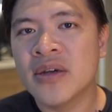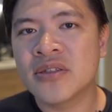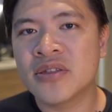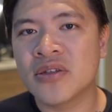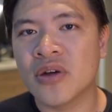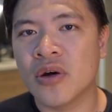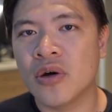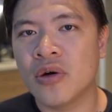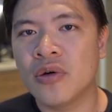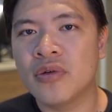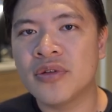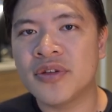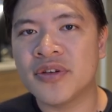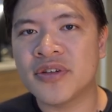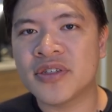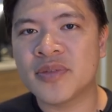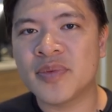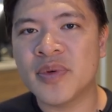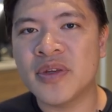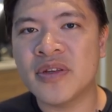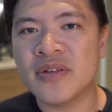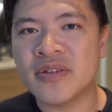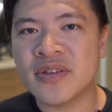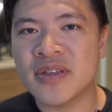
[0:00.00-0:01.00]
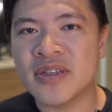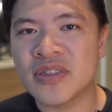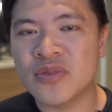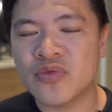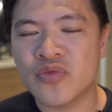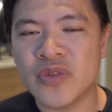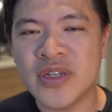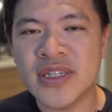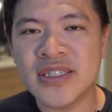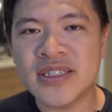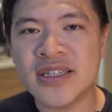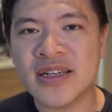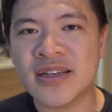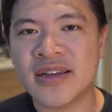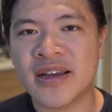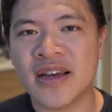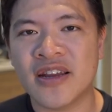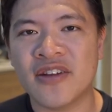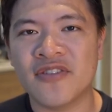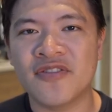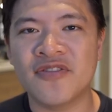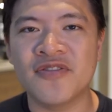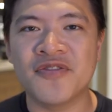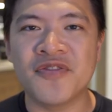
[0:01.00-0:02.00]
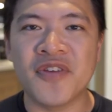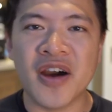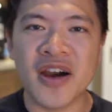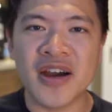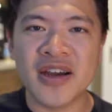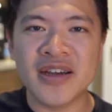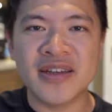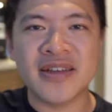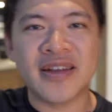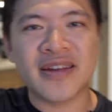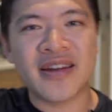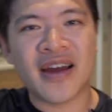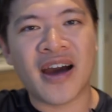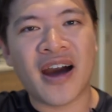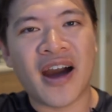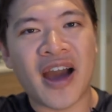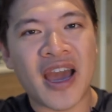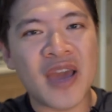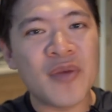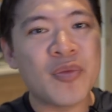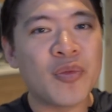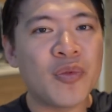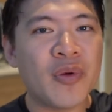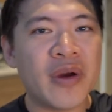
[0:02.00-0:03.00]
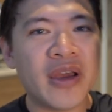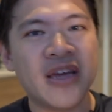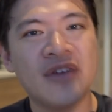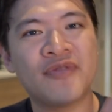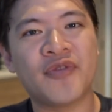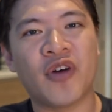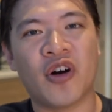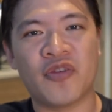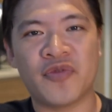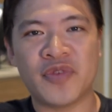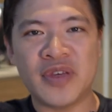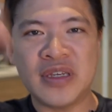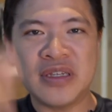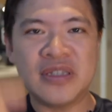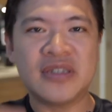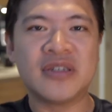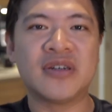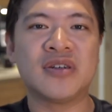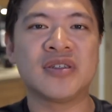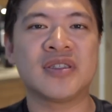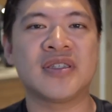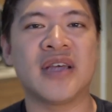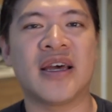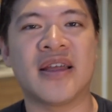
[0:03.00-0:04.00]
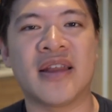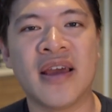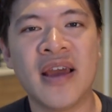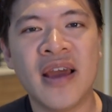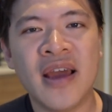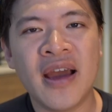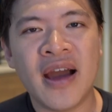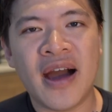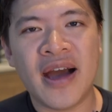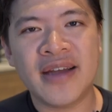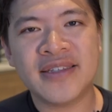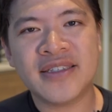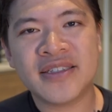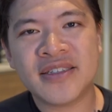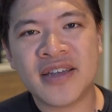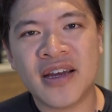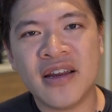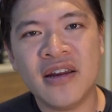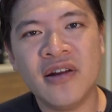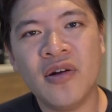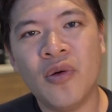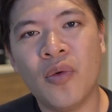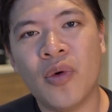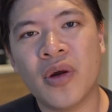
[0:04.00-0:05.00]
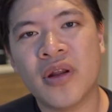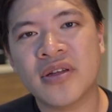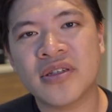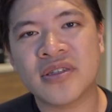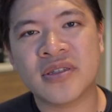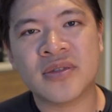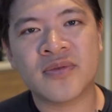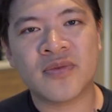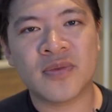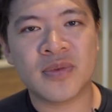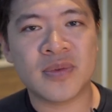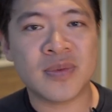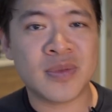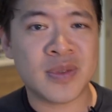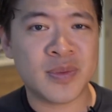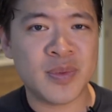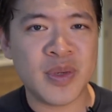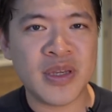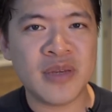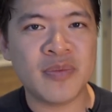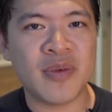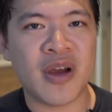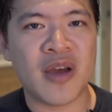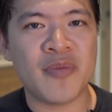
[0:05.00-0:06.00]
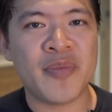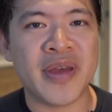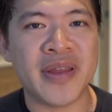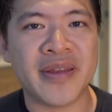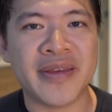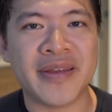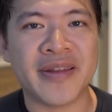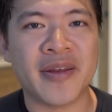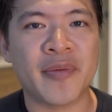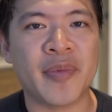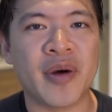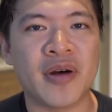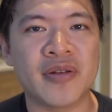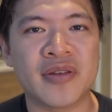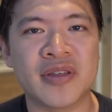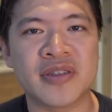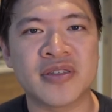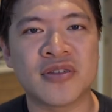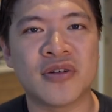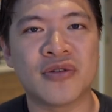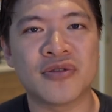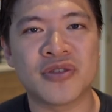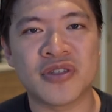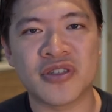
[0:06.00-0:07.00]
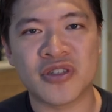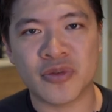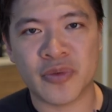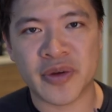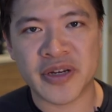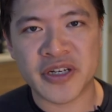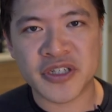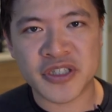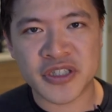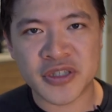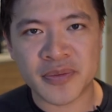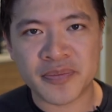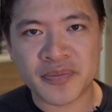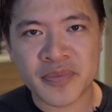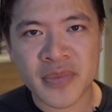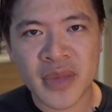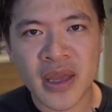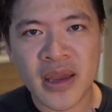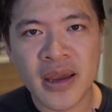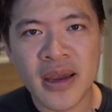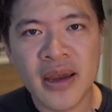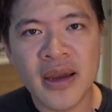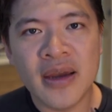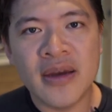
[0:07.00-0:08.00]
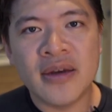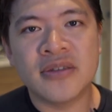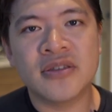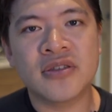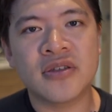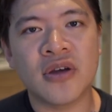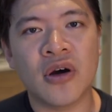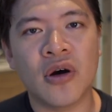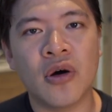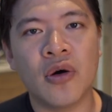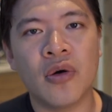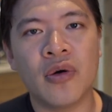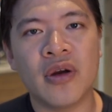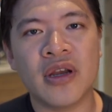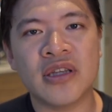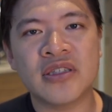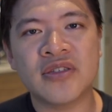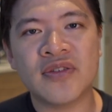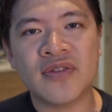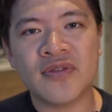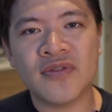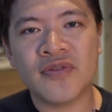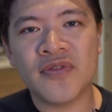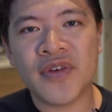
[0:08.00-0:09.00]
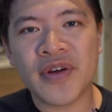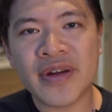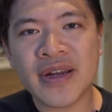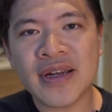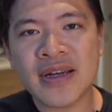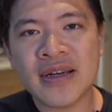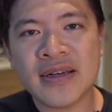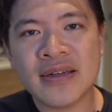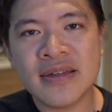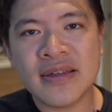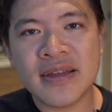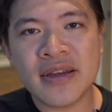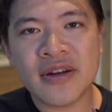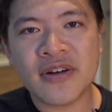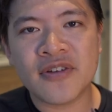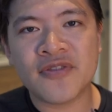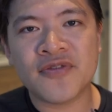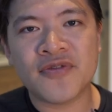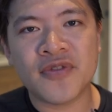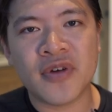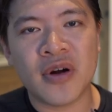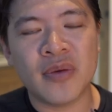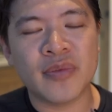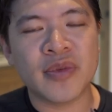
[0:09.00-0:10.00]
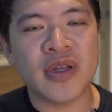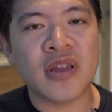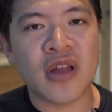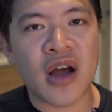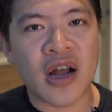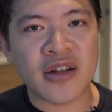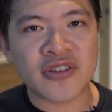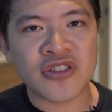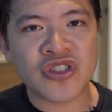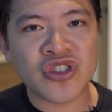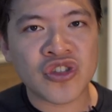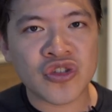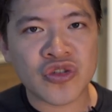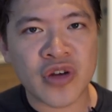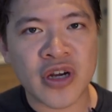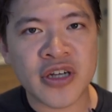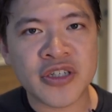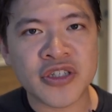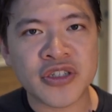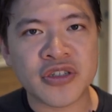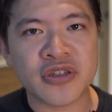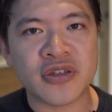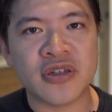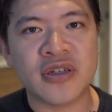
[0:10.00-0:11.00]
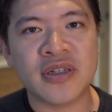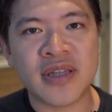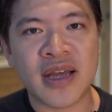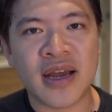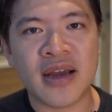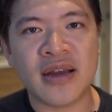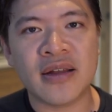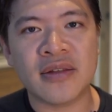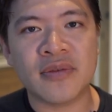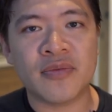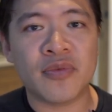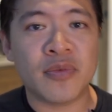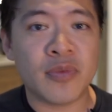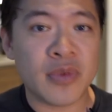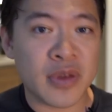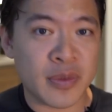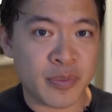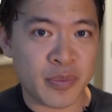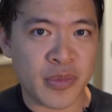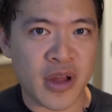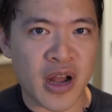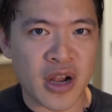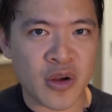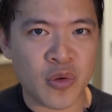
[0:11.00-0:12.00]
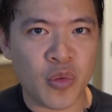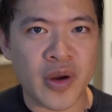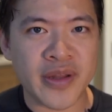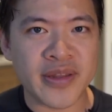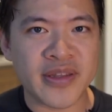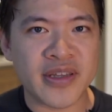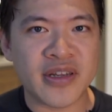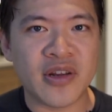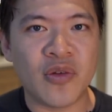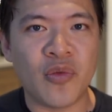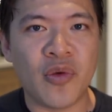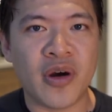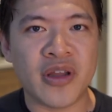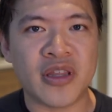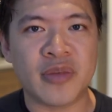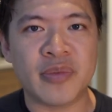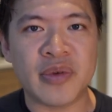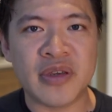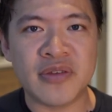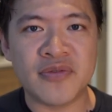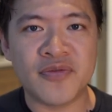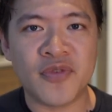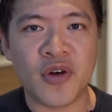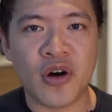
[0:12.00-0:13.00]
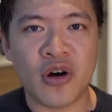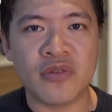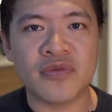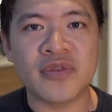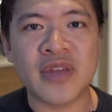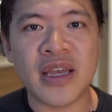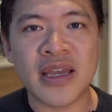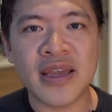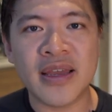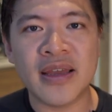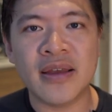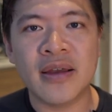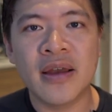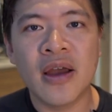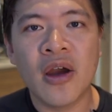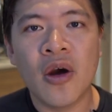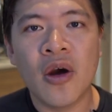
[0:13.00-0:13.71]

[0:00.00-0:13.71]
So there's been this recent kind of FUD and hype wave of EOS. And I just kind of want to just speak my opinion about this whole situation. So it's very clear from the launch structure that Block One didn't want to be involved. They